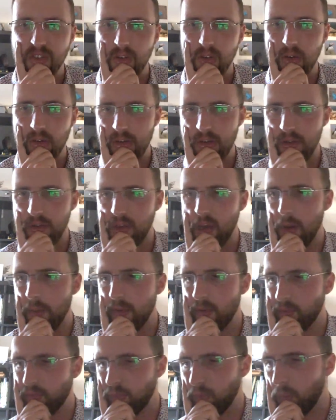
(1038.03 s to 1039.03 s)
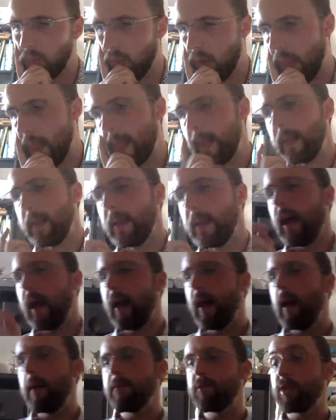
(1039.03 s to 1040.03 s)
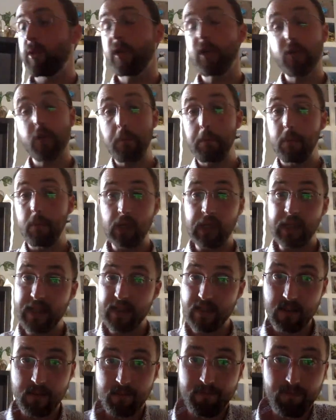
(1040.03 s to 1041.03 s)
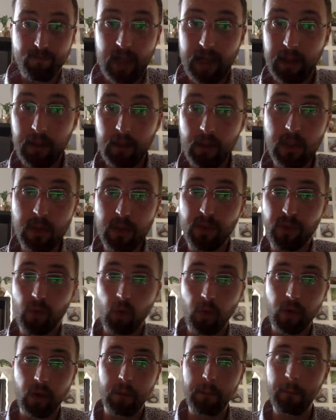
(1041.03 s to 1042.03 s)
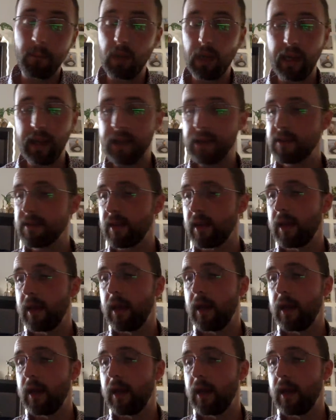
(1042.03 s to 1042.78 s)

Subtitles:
are you going for? So I'm going to do mullet. I'm going to do a story on mullet.